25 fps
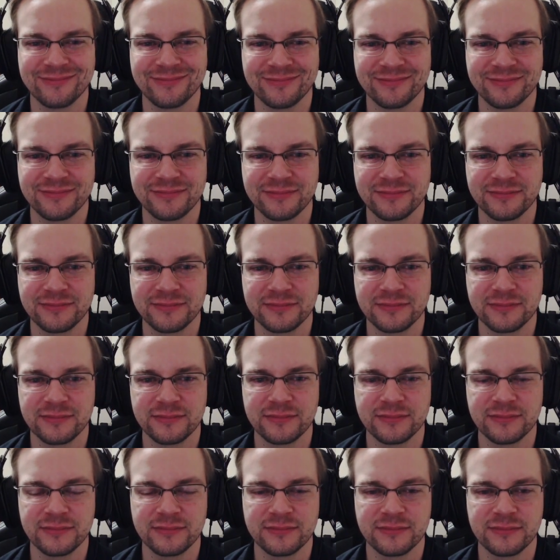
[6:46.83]

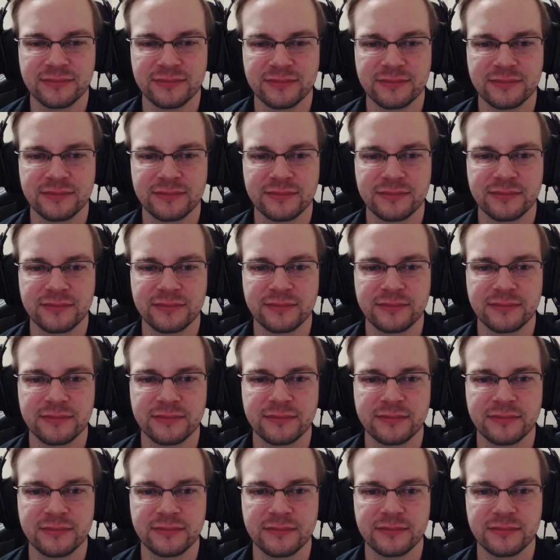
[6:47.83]

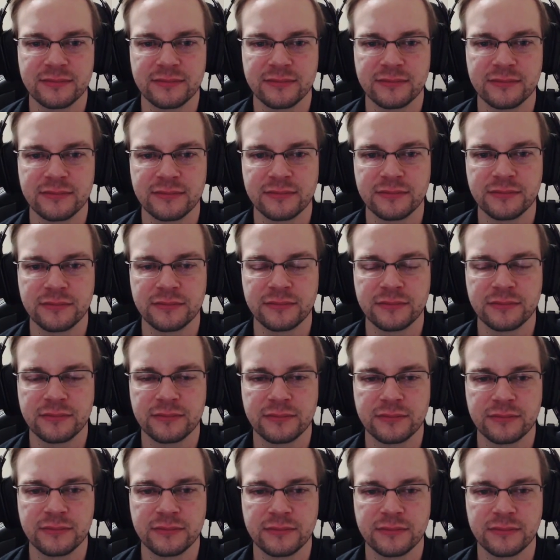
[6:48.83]

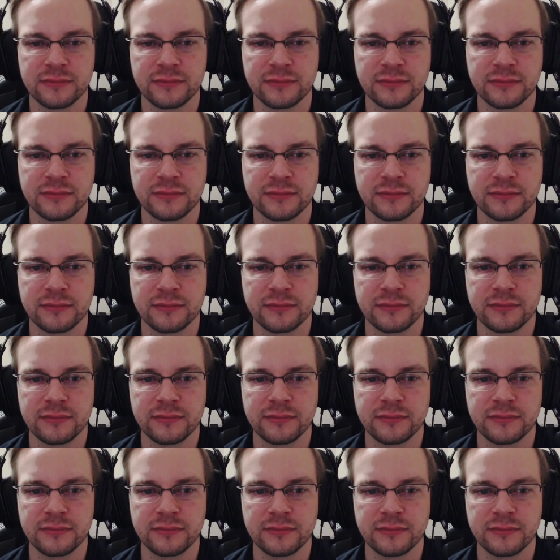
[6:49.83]

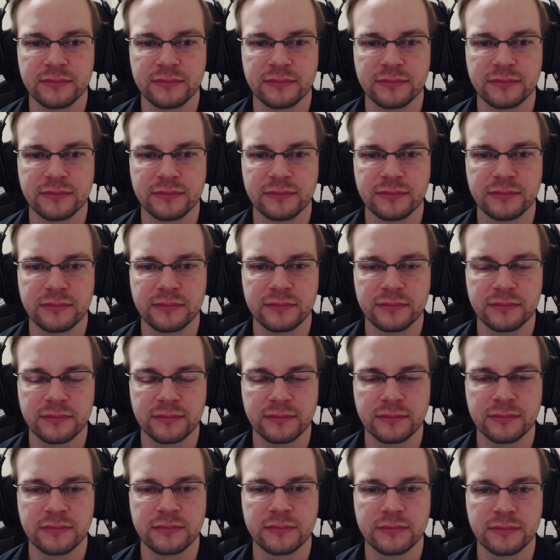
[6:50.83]

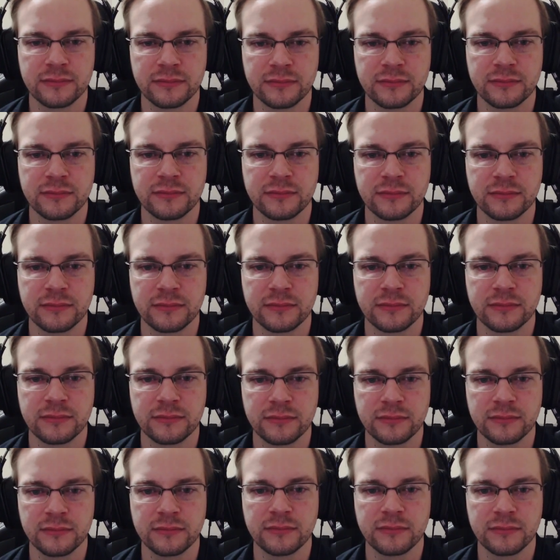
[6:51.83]

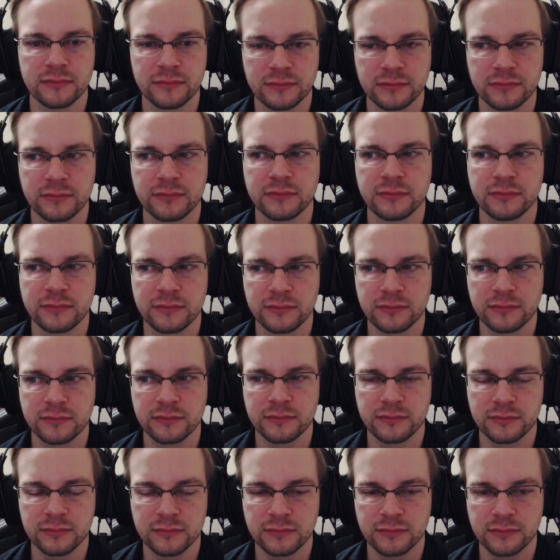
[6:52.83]

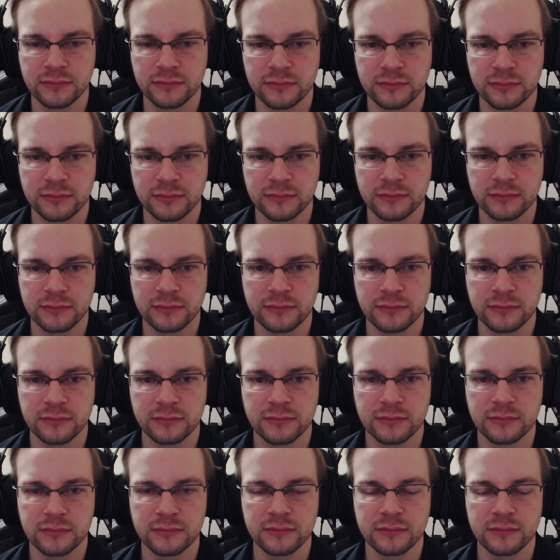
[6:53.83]
The person shown says nothing.